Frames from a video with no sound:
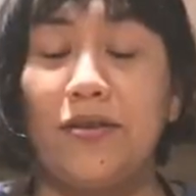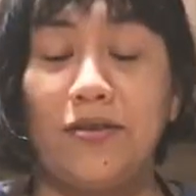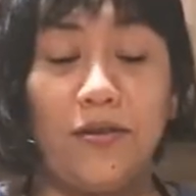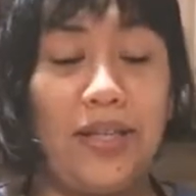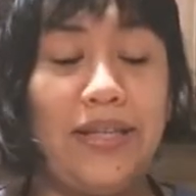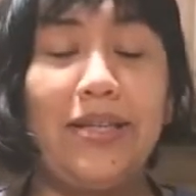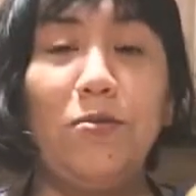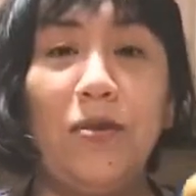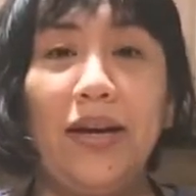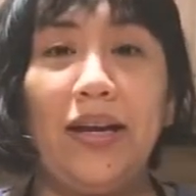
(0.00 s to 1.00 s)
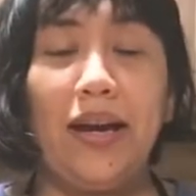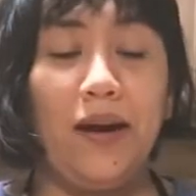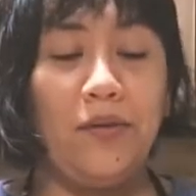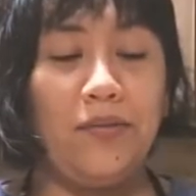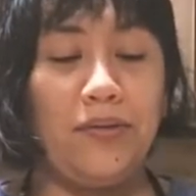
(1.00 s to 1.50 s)
So this is the way
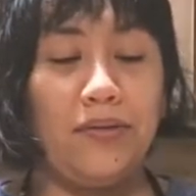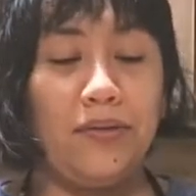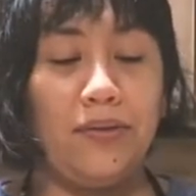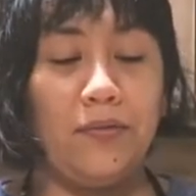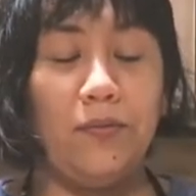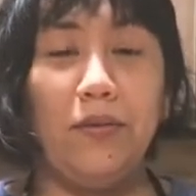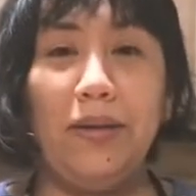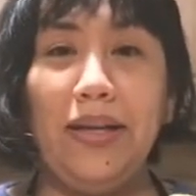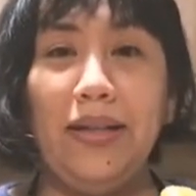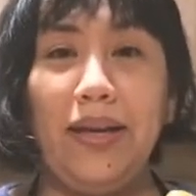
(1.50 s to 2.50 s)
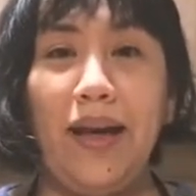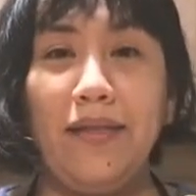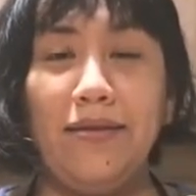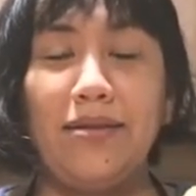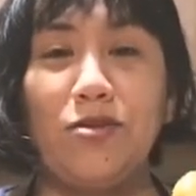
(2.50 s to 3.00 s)
how women in the
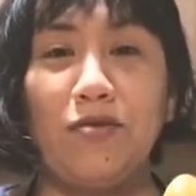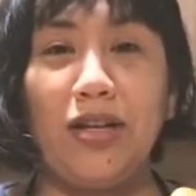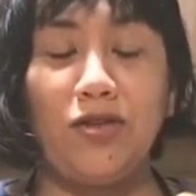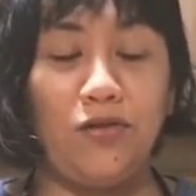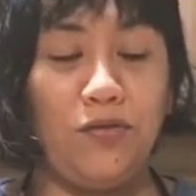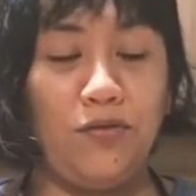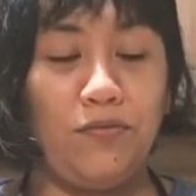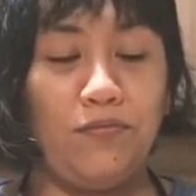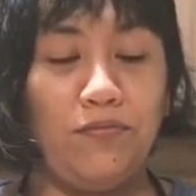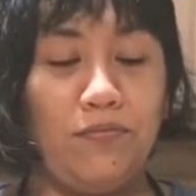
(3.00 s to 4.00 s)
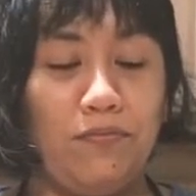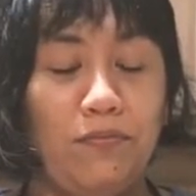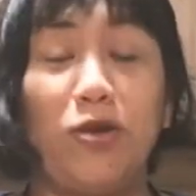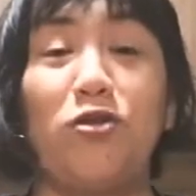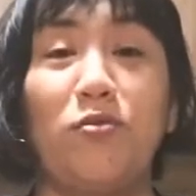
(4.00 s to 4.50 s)
Andes try to
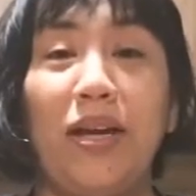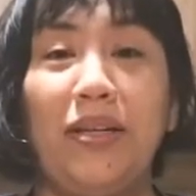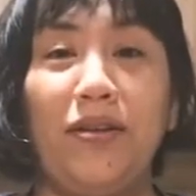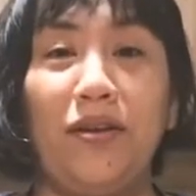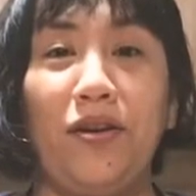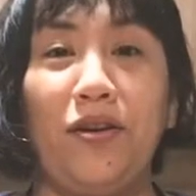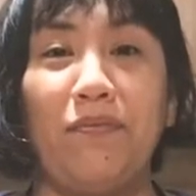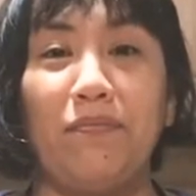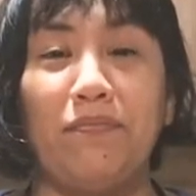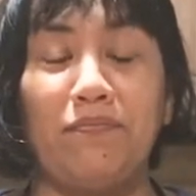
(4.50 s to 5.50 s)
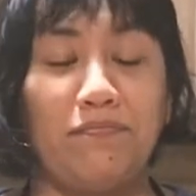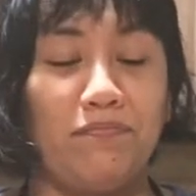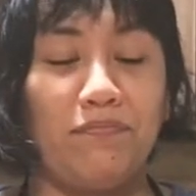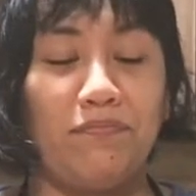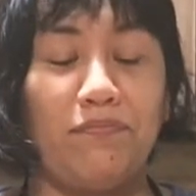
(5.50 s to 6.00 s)
persuade their
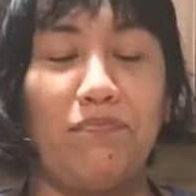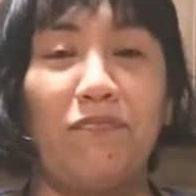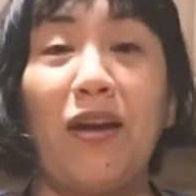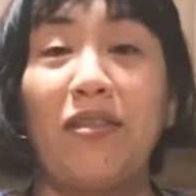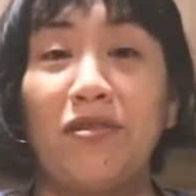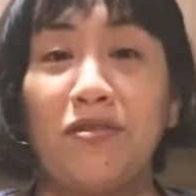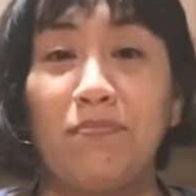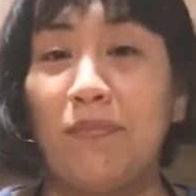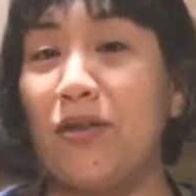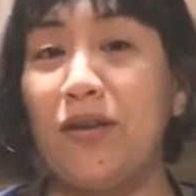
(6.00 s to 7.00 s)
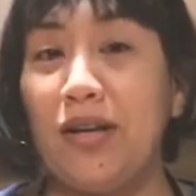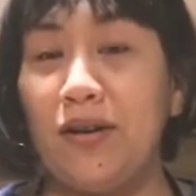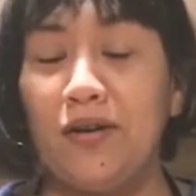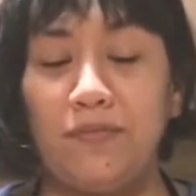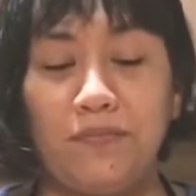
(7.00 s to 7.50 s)

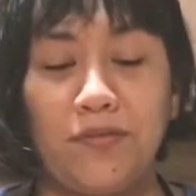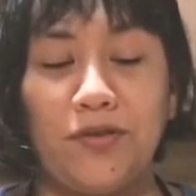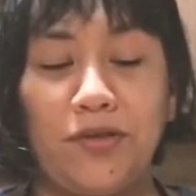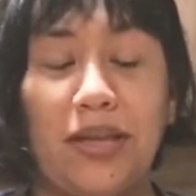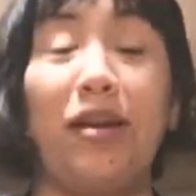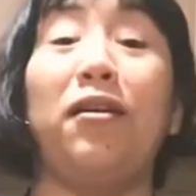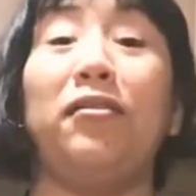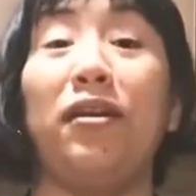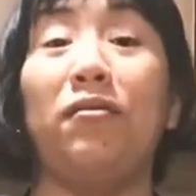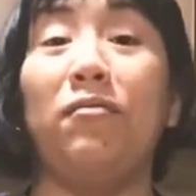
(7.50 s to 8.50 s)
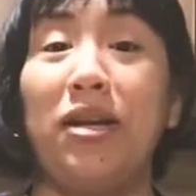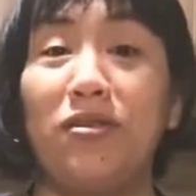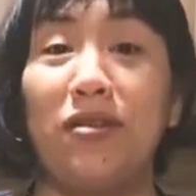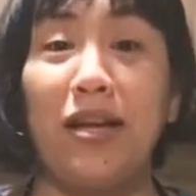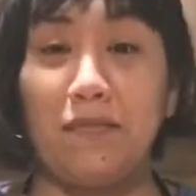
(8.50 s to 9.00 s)
mother-in-law that they are ready
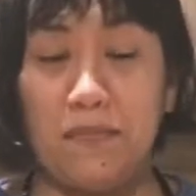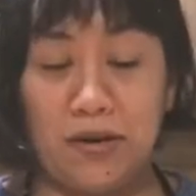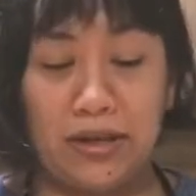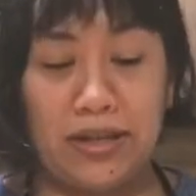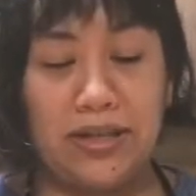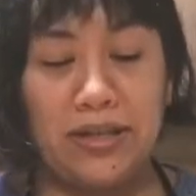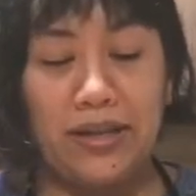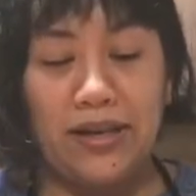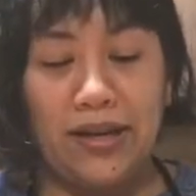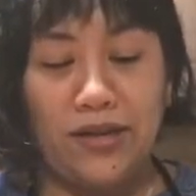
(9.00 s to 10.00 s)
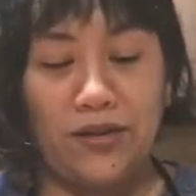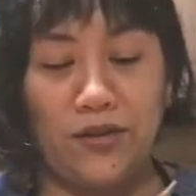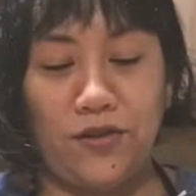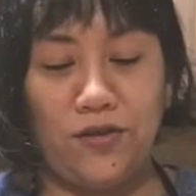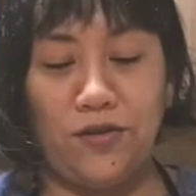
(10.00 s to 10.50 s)
to get married.
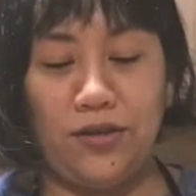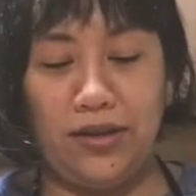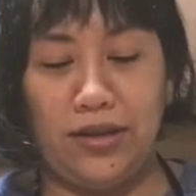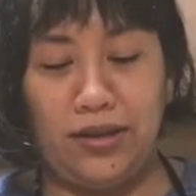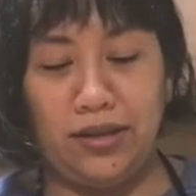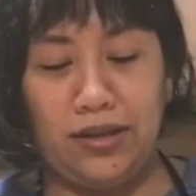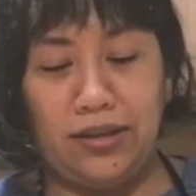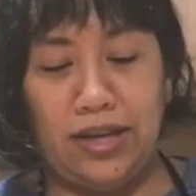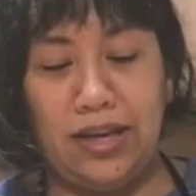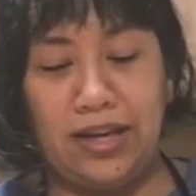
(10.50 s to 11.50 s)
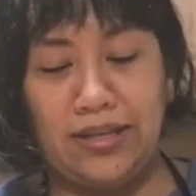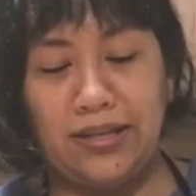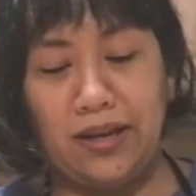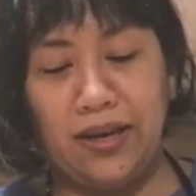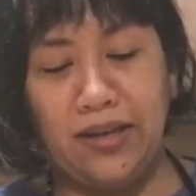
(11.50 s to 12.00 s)
So they
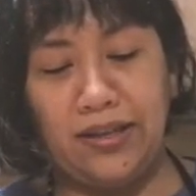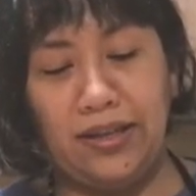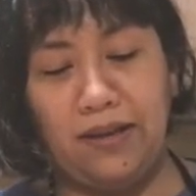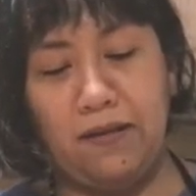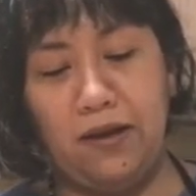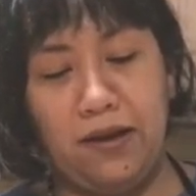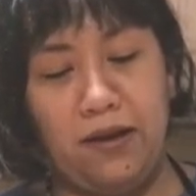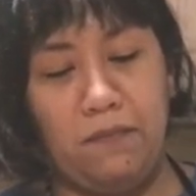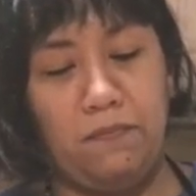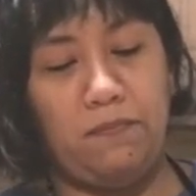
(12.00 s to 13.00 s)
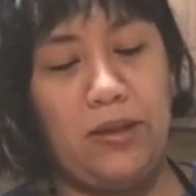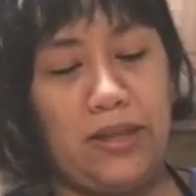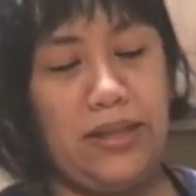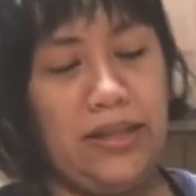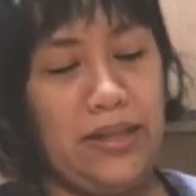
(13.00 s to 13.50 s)
start
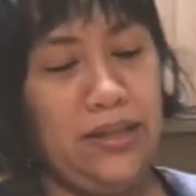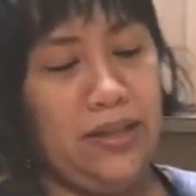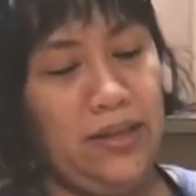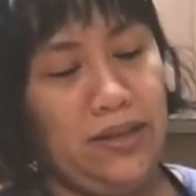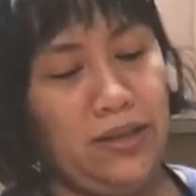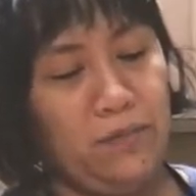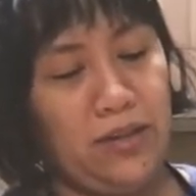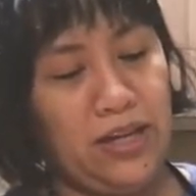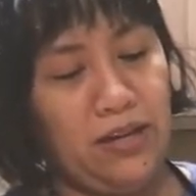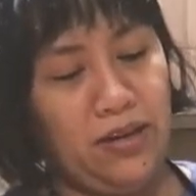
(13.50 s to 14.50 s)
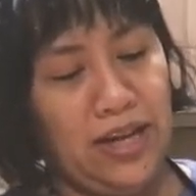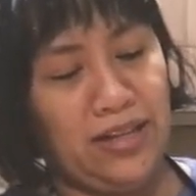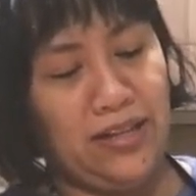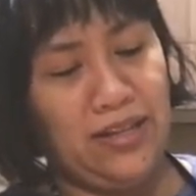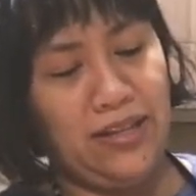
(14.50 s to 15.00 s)
peeling the potato
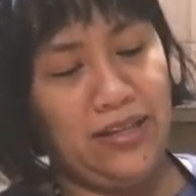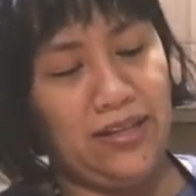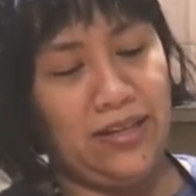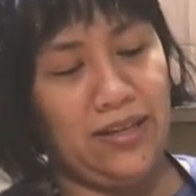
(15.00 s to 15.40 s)
like this.